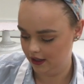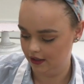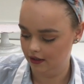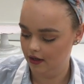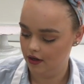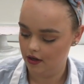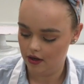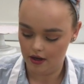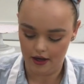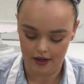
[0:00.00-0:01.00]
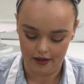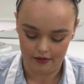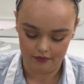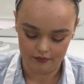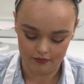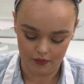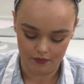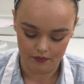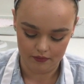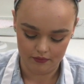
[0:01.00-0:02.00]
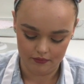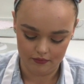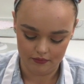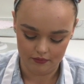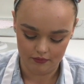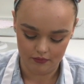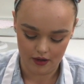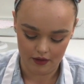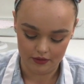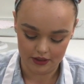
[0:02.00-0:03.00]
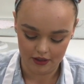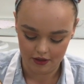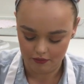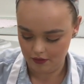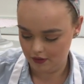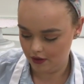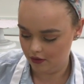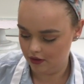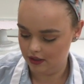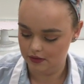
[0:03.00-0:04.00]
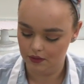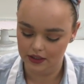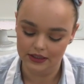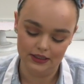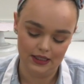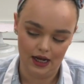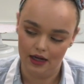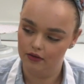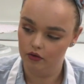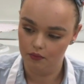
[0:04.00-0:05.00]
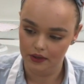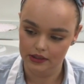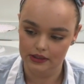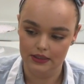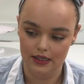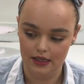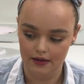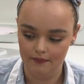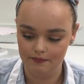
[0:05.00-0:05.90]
And when I was younger, we would go to these places that had a little place to eat